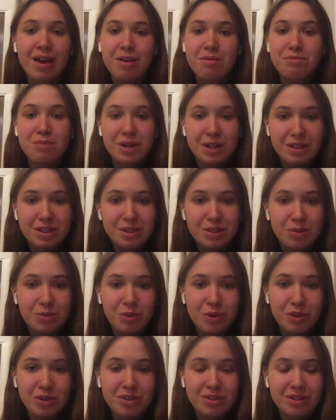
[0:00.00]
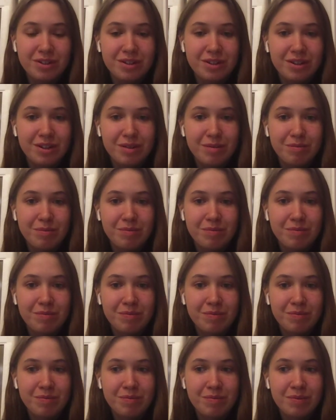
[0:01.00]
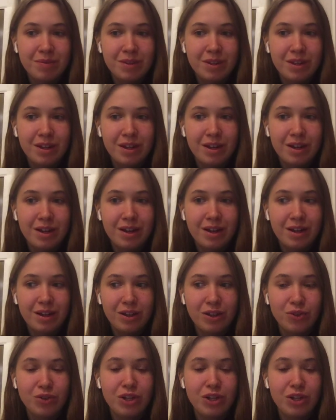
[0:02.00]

but it's what you